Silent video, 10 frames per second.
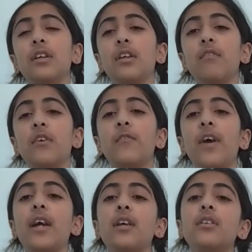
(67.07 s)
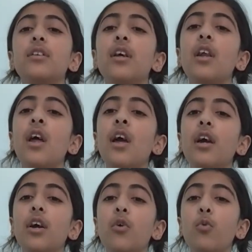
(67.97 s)
The fact that
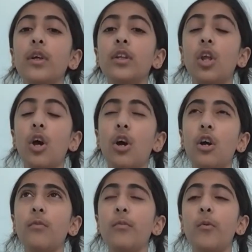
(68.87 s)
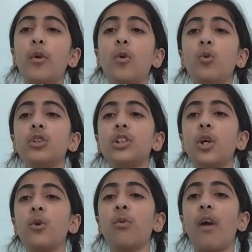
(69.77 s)
we learn, but we
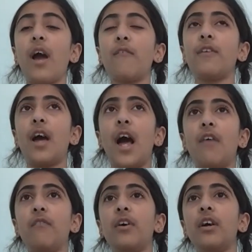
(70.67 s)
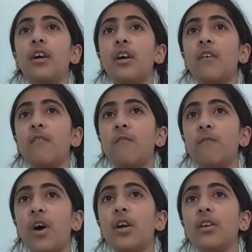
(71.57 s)
also have to have
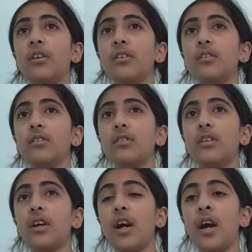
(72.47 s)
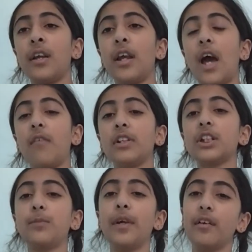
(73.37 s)
fun and have
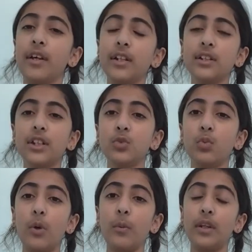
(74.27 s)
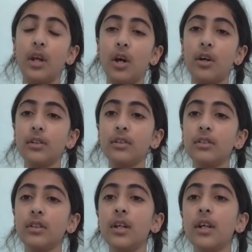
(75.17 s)
experiences while we learn
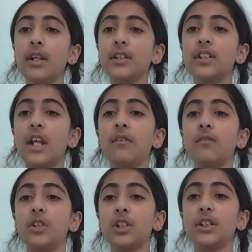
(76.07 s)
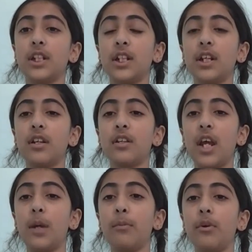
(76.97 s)
instead of just sitting at a
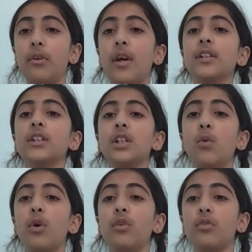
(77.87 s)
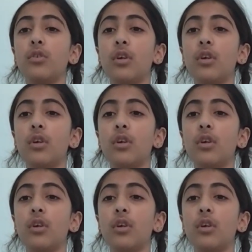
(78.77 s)
table and someone